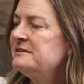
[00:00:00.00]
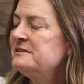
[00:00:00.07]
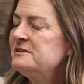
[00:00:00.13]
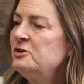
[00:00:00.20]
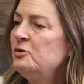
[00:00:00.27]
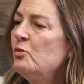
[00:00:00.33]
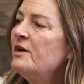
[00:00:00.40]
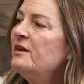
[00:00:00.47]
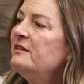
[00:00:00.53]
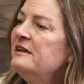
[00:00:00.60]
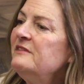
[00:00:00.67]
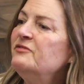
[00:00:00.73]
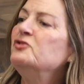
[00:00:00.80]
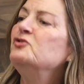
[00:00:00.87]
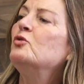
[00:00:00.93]
You want to
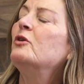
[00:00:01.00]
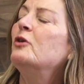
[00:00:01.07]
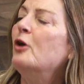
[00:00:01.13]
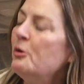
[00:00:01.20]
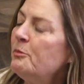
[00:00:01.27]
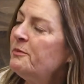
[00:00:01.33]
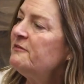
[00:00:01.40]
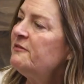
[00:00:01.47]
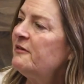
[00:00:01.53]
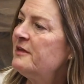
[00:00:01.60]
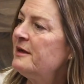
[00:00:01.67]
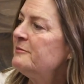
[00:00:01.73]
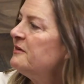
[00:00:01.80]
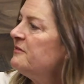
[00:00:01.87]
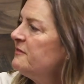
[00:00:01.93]
leave the door open for
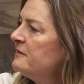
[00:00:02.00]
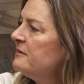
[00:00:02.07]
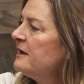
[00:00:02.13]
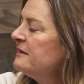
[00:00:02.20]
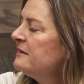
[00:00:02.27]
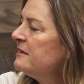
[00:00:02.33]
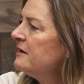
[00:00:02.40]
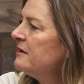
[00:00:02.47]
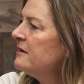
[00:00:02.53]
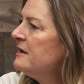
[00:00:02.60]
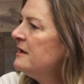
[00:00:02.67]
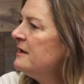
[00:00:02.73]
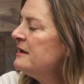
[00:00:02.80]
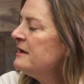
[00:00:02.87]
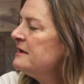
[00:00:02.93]
them to feel like there
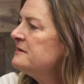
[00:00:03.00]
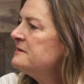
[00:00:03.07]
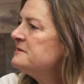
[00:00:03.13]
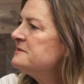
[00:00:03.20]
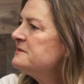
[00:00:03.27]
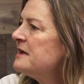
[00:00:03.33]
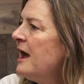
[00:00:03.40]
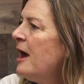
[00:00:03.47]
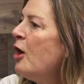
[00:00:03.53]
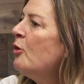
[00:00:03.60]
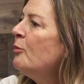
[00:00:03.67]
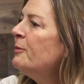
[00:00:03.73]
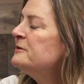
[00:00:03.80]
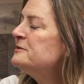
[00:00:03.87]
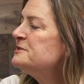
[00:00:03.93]
is
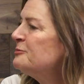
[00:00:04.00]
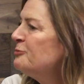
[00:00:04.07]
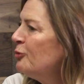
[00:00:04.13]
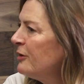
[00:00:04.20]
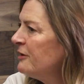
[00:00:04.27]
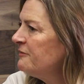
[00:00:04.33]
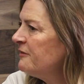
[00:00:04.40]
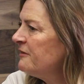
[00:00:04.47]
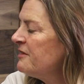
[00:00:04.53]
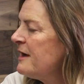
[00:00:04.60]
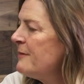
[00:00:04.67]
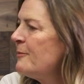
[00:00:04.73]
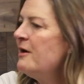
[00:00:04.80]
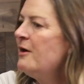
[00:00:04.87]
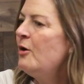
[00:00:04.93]
help and support for
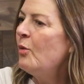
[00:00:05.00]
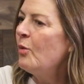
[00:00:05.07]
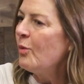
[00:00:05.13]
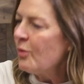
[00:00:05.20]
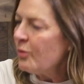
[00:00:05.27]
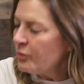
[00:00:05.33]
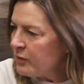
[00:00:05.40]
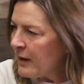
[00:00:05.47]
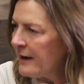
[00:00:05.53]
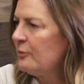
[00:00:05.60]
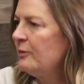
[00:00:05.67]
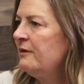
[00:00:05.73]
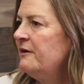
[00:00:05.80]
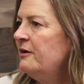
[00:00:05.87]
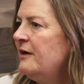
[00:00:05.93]
them right
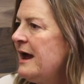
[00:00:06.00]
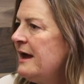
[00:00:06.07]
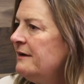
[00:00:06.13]
where they're at.